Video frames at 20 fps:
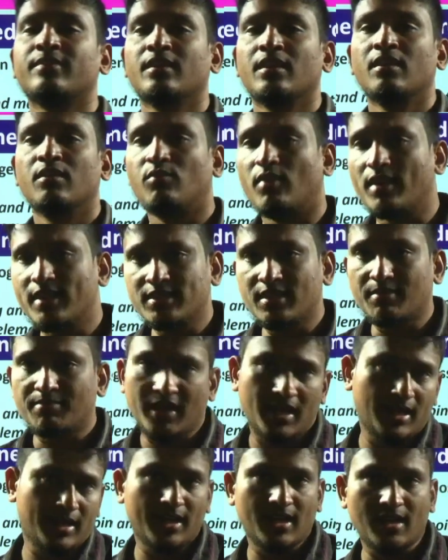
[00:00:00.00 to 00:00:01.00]
What is the
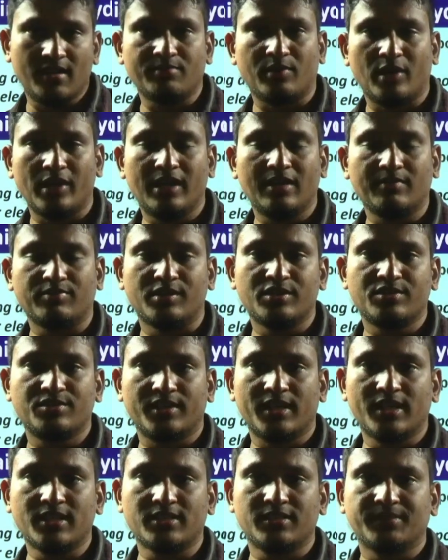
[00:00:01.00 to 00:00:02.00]
melting and boiling point,
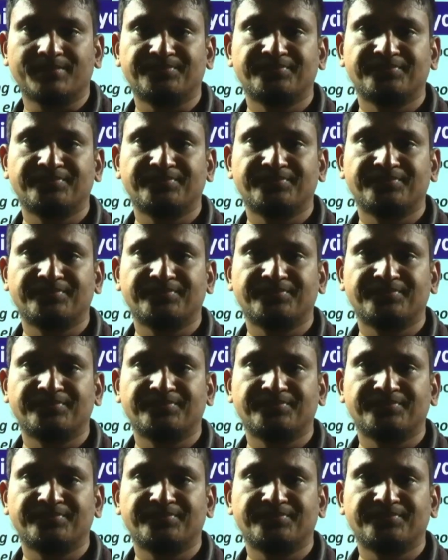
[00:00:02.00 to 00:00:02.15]
students?